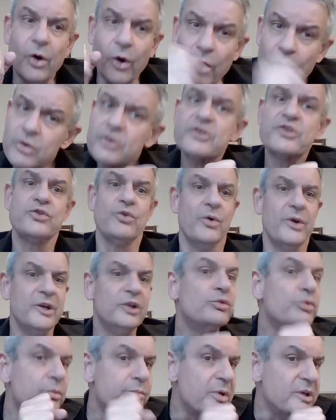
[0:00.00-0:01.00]
also
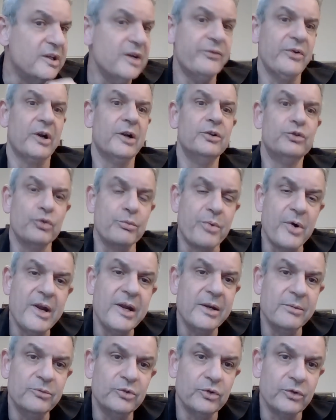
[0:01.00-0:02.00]
it would be difficult to
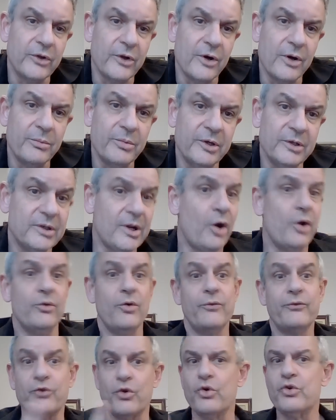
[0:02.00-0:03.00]
bring him to therapy. Now,
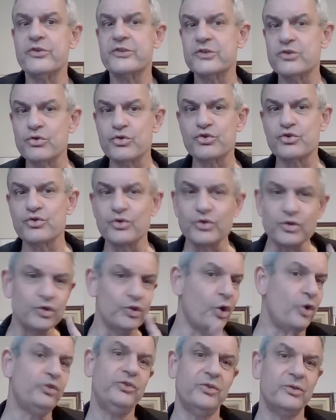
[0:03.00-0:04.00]
of course, you should
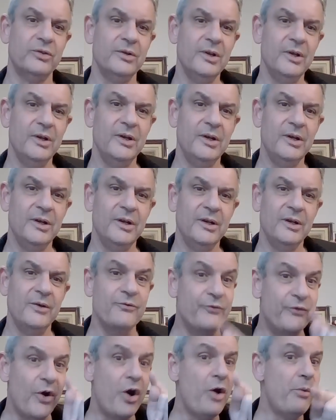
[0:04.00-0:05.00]
not
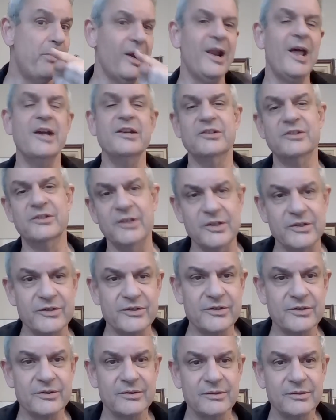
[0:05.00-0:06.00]
verbalize
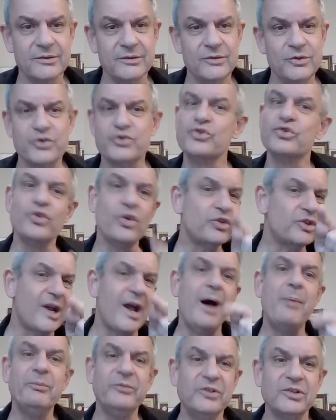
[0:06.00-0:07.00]
this. You should not
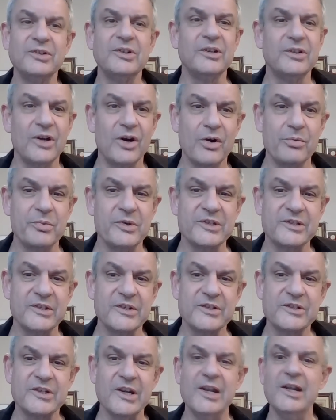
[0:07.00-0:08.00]
come to the therapist
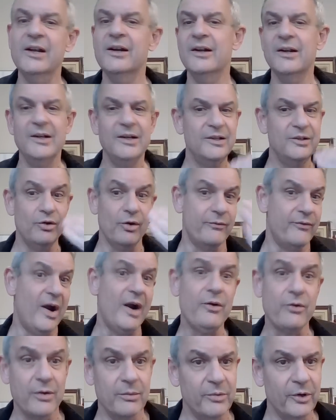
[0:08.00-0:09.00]
and say, you're
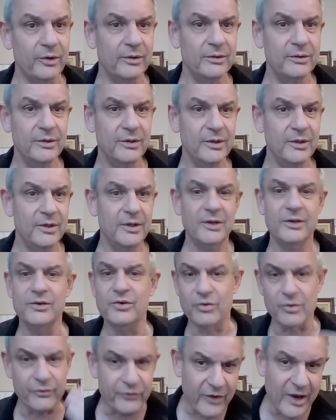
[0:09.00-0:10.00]
vulnerable,
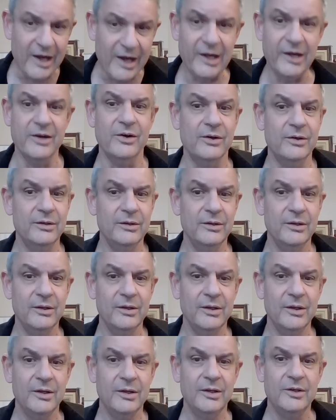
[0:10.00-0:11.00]
you're a failure,
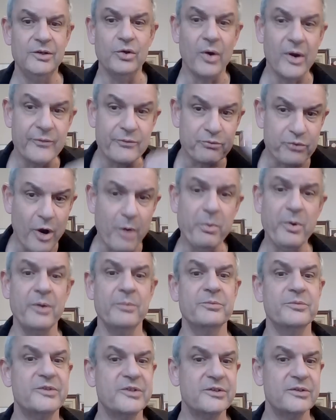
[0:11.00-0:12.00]
you have
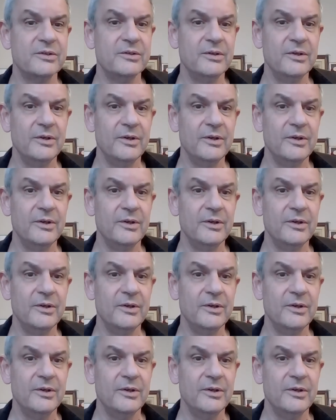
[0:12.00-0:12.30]
problems,